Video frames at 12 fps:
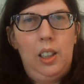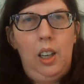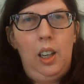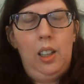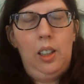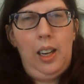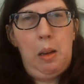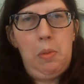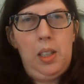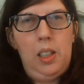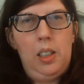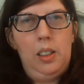uh, Lam
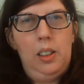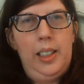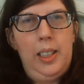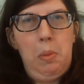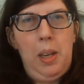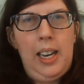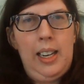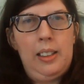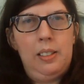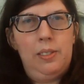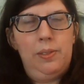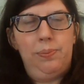uh,
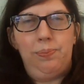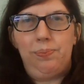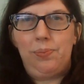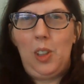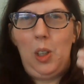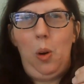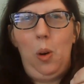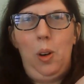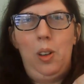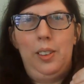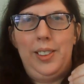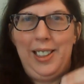
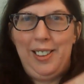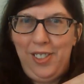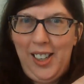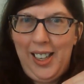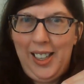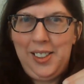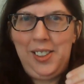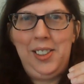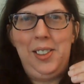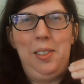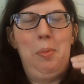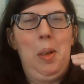or Nephite.
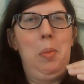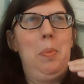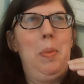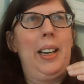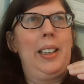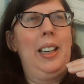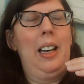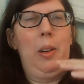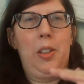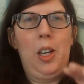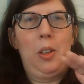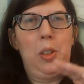Remember back uh, we
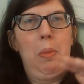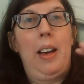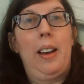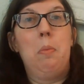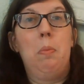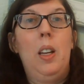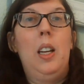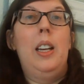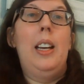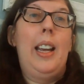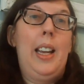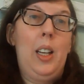talked about him
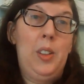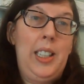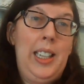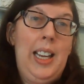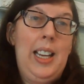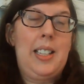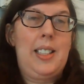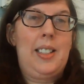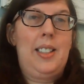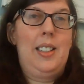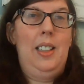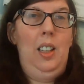
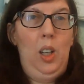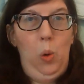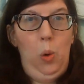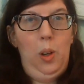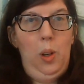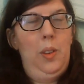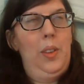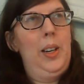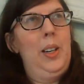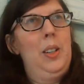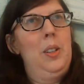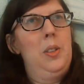LDS lore,
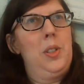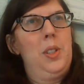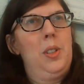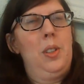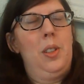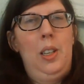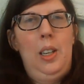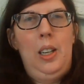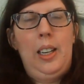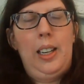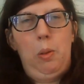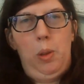there's
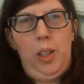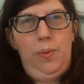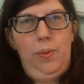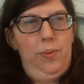when